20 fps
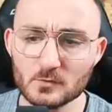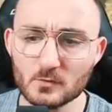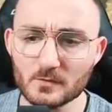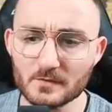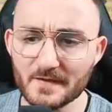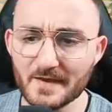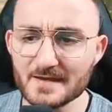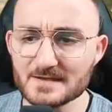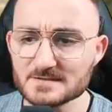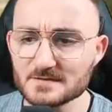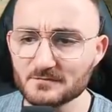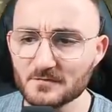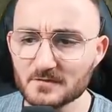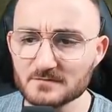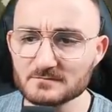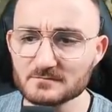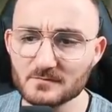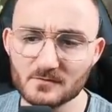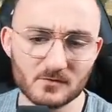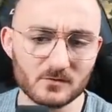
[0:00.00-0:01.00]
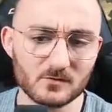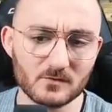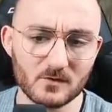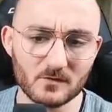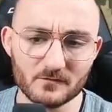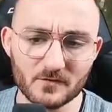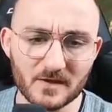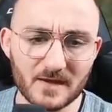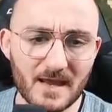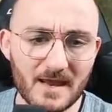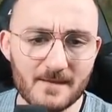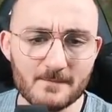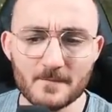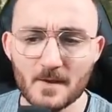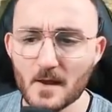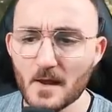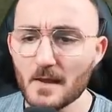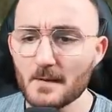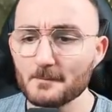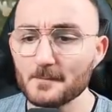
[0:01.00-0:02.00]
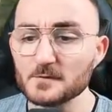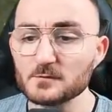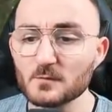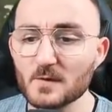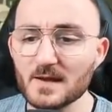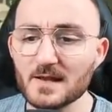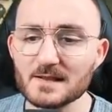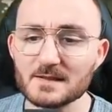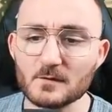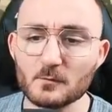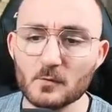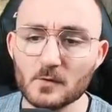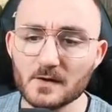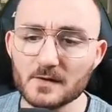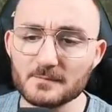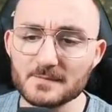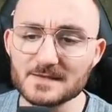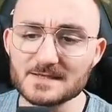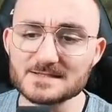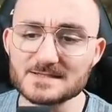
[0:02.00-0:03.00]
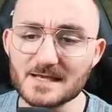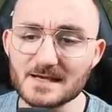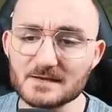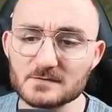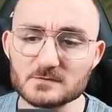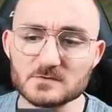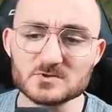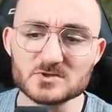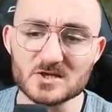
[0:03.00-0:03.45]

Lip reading: old days of the game, but well, Wargaming decided to